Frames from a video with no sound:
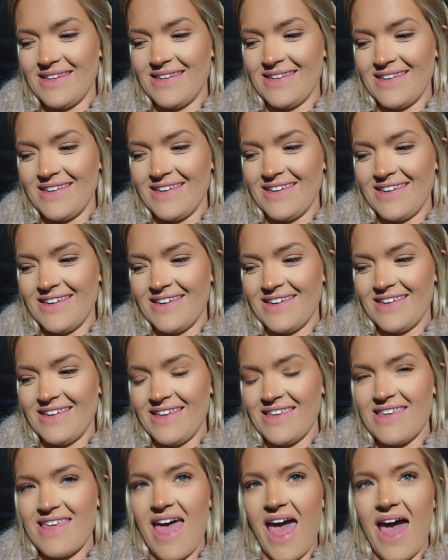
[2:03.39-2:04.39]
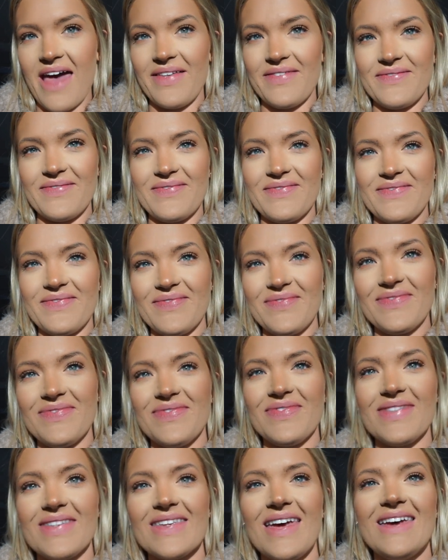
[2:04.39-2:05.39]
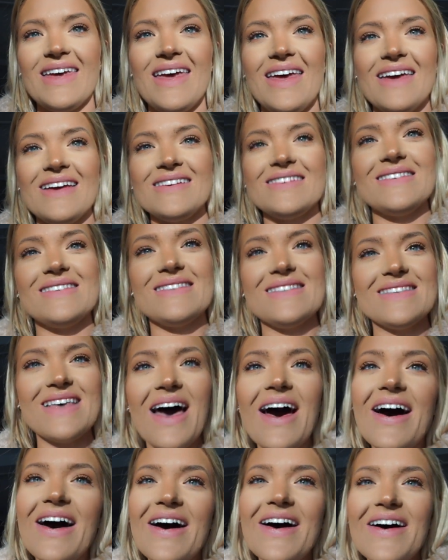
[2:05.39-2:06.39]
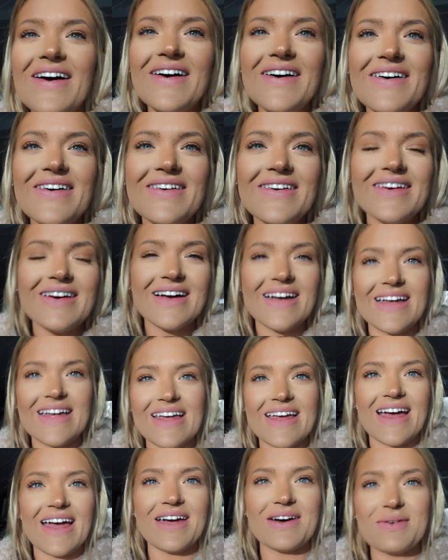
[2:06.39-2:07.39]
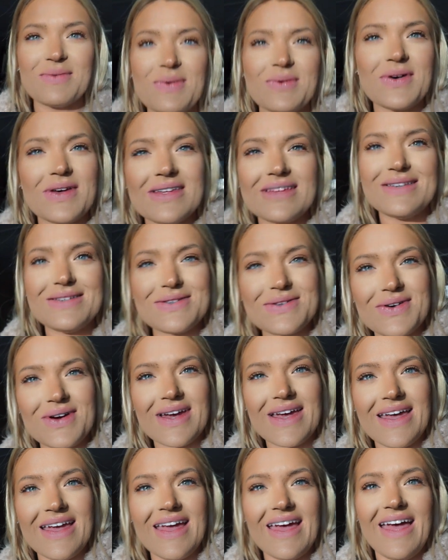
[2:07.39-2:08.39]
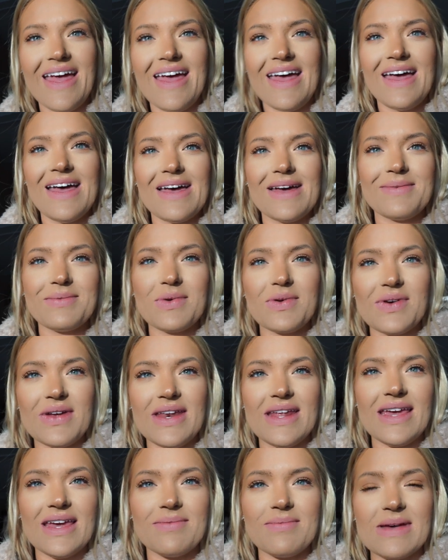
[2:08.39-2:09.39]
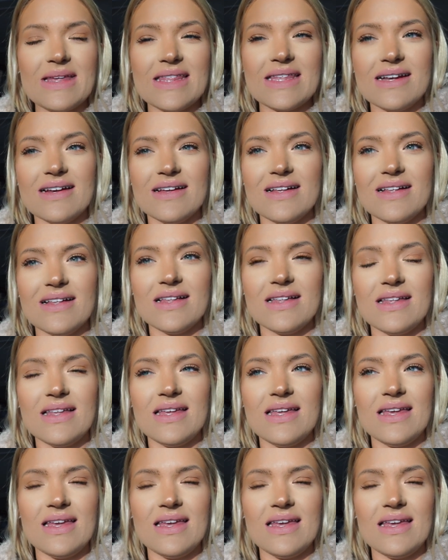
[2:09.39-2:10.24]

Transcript: Yeah. So I hope you all enjoy. I'm going to get my little